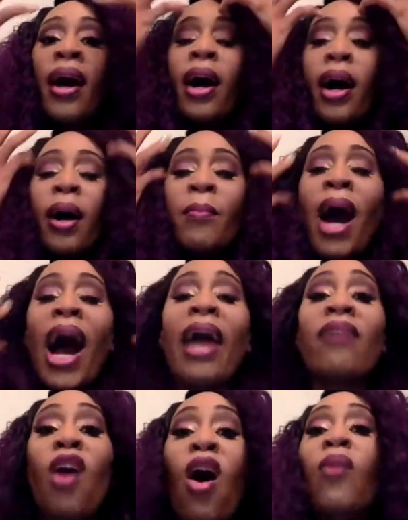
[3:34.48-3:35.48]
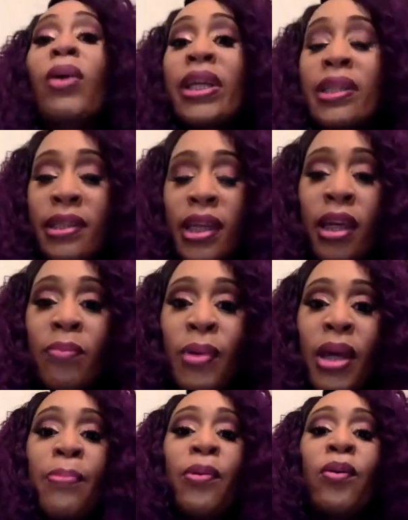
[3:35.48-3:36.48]
um, I have already seen
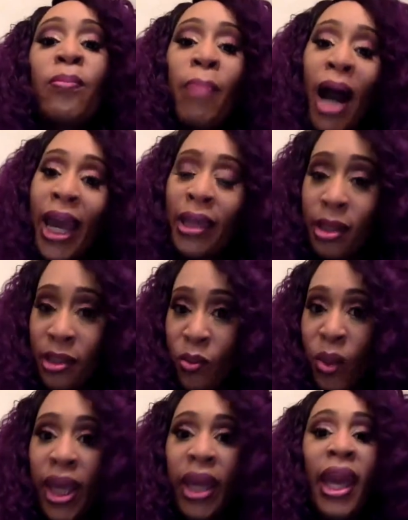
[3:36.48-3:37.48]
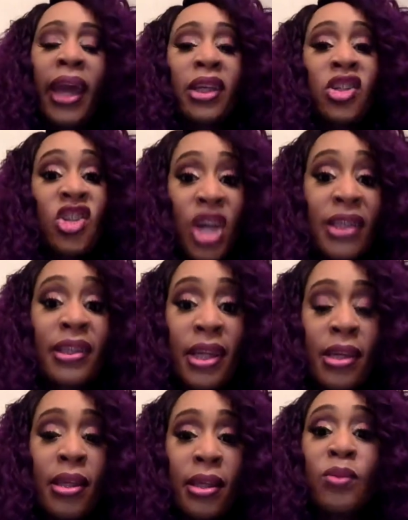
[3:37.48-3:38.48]
people buying this wig and
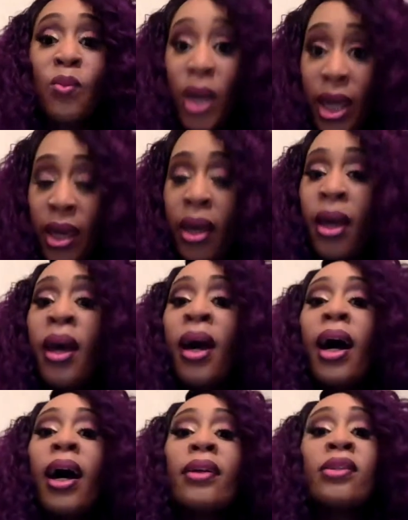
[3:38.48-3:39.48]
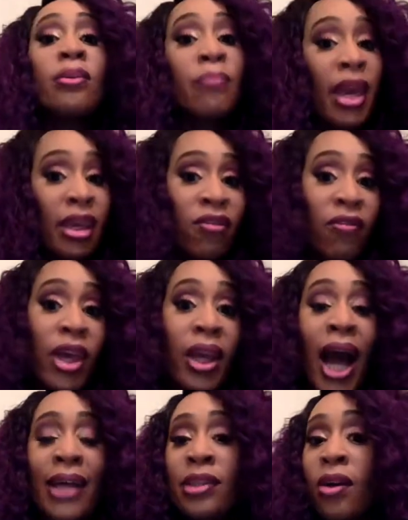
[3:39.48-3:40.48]
adjusting this wig uh, to make it fit.
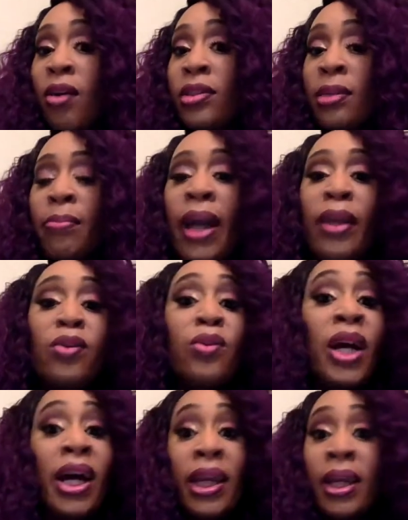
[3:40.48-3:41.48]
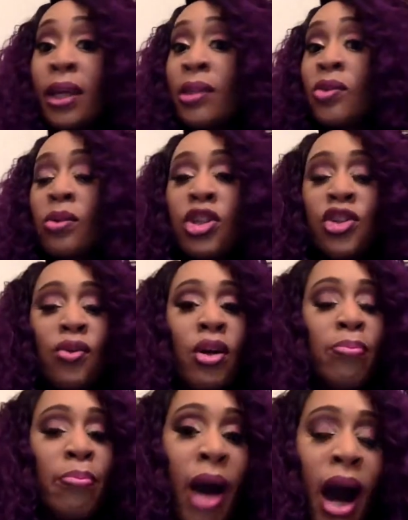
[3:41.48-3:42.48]
I saw somebody who cut it into a
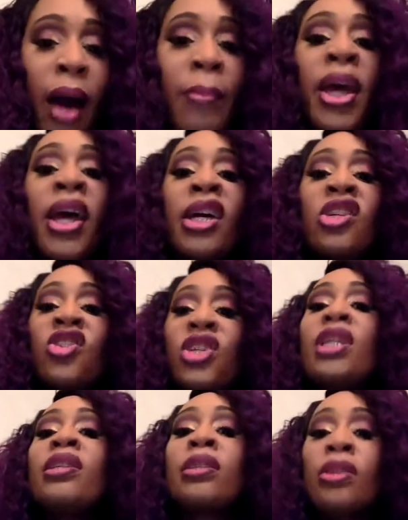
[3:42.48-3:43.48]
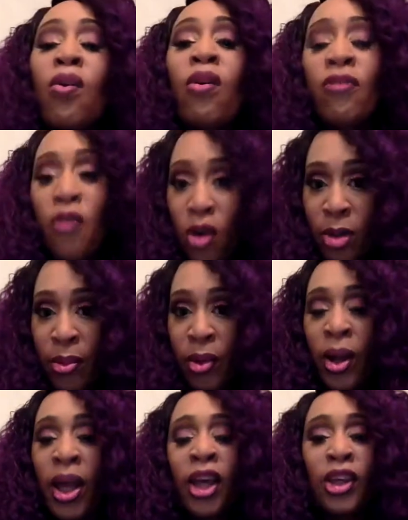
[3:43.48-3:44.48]
short bob. She's so
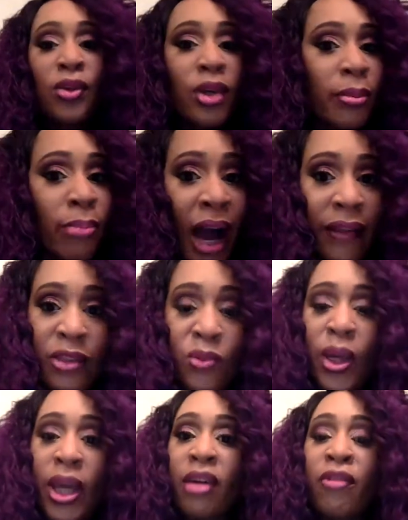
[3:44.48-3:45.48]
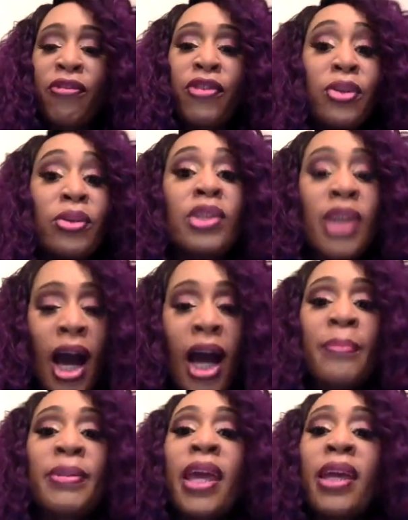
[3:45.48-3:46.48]
affordable. You could buy this wig a few
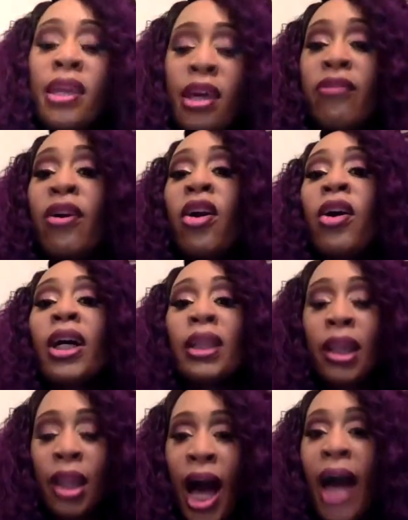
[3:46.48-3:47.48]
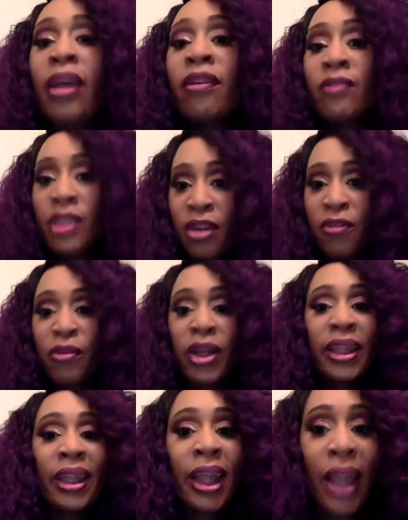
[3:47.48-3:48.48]
times and give her a lot of
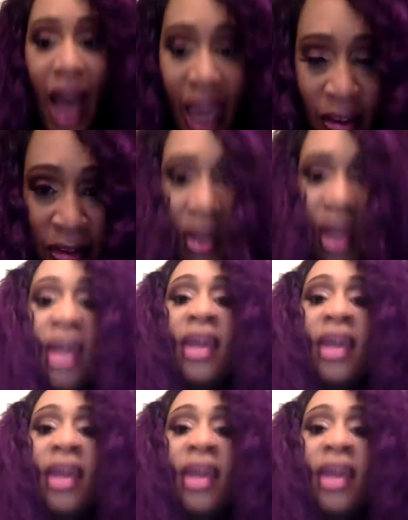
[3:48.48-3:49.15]
different life.